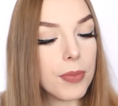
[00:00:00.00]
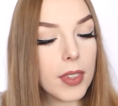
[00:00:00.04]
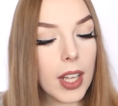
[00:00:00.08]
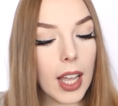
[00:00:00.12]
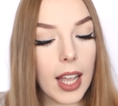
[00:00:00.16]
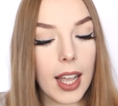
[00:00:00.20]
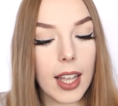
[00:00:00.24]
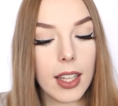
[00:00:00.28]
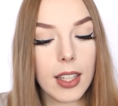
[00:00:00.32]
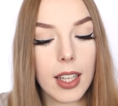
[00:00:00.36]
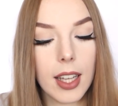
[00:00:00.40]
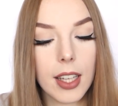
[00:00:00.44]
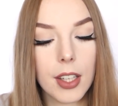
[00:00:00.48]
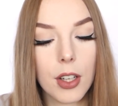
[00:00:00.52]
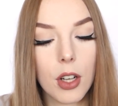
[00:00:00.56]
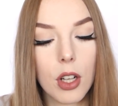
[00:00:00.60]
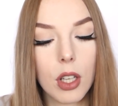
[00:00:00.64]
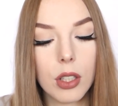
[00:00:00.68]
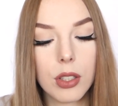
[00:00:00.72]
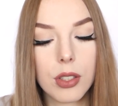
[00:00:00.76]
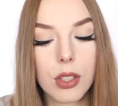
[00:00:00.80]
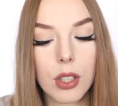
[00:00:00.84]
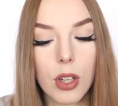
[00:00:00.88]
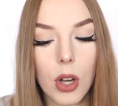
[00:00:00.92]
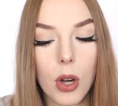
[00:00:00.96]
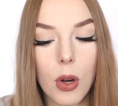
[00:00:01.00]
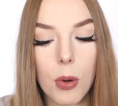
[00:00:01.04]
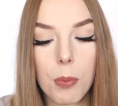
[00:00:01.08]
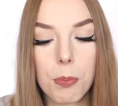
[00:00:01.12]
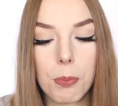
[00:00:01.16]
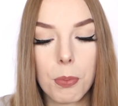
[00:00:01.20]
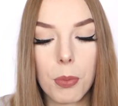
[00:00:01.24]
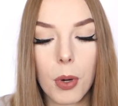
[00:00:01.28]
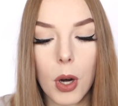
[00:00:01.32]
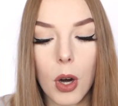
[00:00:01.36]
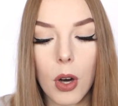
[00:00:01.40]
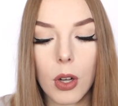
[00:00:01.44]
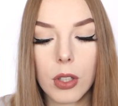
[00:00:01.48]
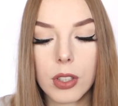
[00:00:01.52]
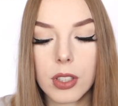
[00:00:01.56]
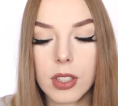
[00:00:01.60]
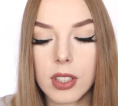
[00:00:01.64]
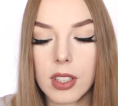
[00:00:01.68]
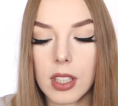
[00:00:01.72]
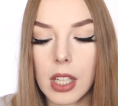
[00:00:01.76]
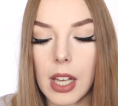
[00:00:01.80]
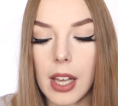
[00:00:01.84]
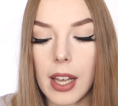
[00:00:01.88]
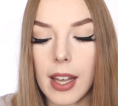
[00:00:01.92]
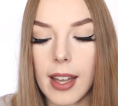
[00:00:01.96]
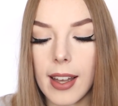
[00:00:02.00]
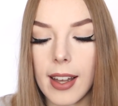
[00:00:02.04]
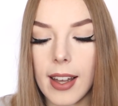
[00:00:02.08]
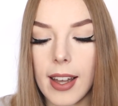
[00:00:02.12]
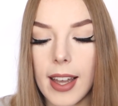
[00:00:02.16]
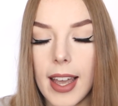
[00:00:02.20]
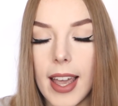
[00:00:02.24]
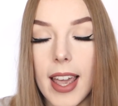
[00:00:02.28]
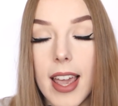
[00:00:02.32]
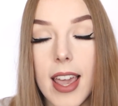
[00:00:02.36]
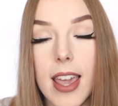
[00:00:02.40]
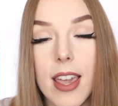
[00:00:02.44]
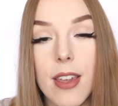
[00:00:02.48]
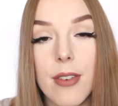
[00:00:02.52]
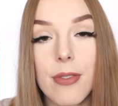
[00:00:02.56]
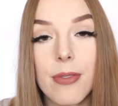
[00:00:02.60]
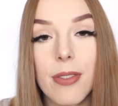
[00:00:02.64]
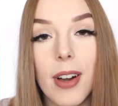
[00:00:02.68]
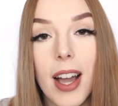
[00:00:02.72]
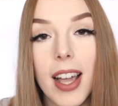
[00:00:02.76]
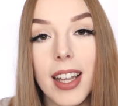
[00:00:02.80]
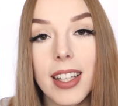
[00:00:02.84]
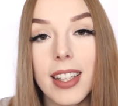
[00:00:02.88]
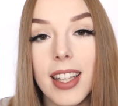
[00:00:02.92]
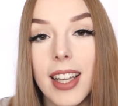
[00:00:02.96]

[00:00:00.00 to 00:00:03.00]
And I also bought a fine